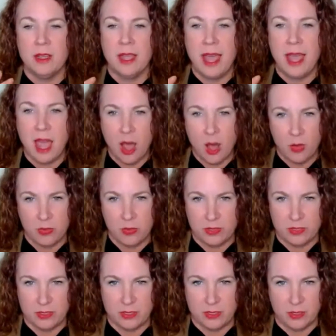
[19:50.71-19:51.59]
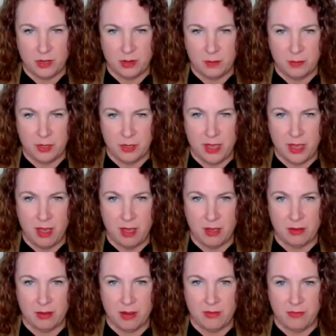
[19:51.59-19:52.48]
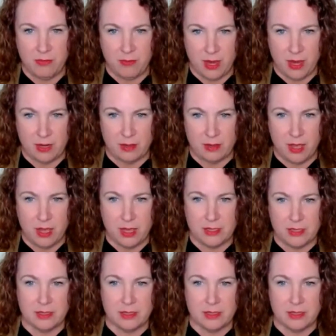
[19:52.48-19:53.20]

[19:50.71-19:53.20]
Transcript: how this is going to play out and finalize.